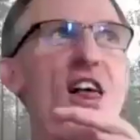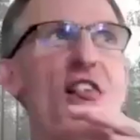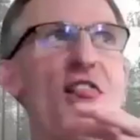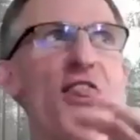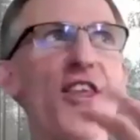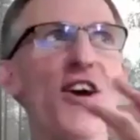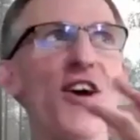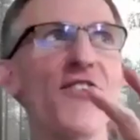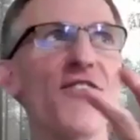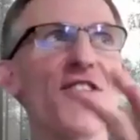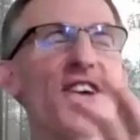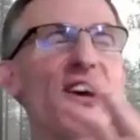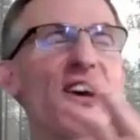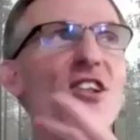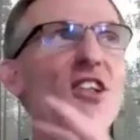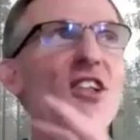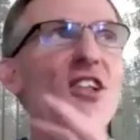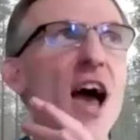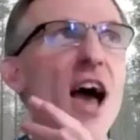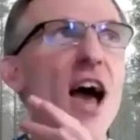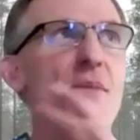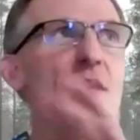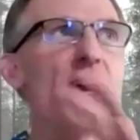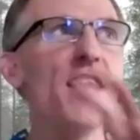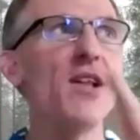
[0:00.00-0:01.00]
the
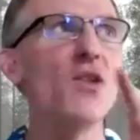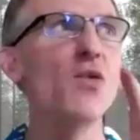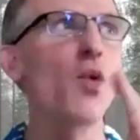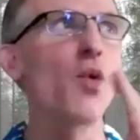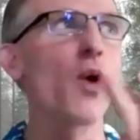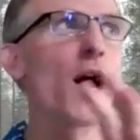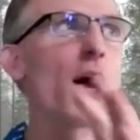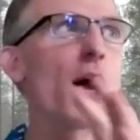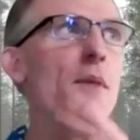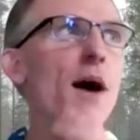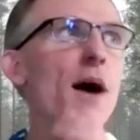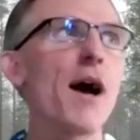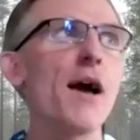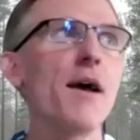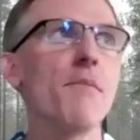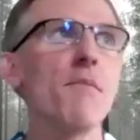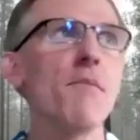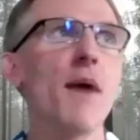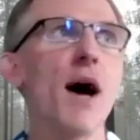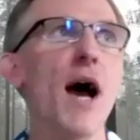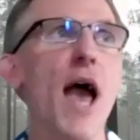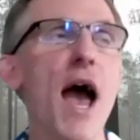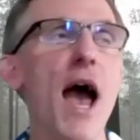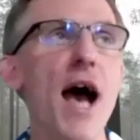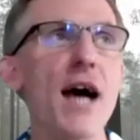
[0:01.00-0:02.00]
climate and where
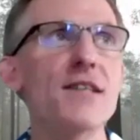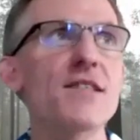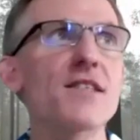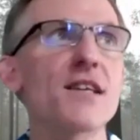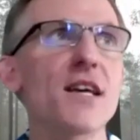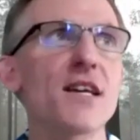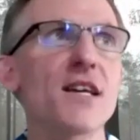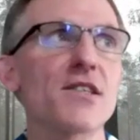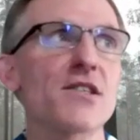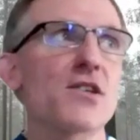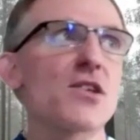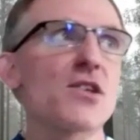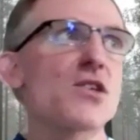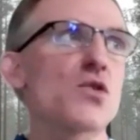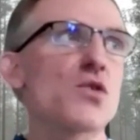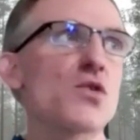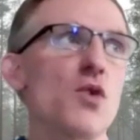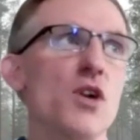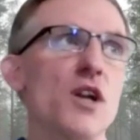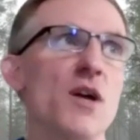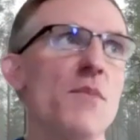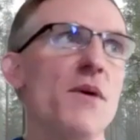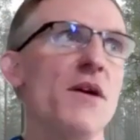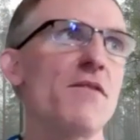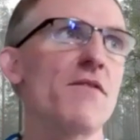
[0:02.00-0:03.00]
my ancestors would
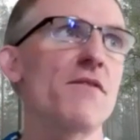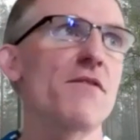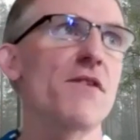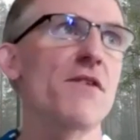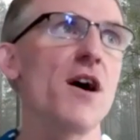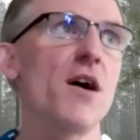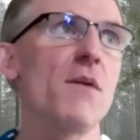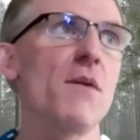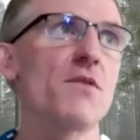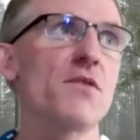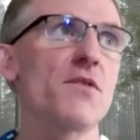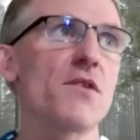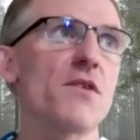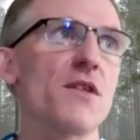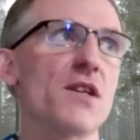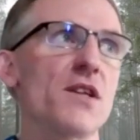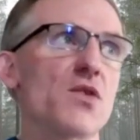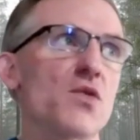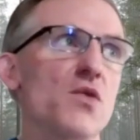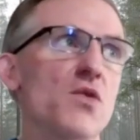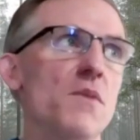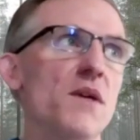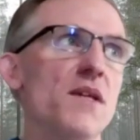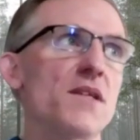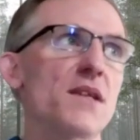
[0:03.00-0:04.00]
have been from, so this
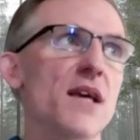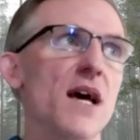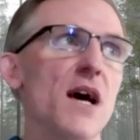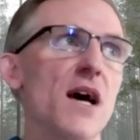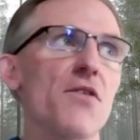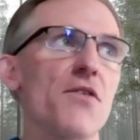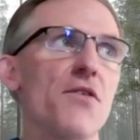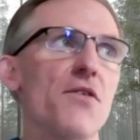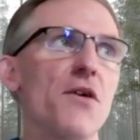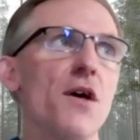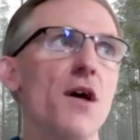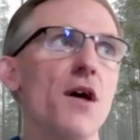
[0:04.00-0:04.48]
would be South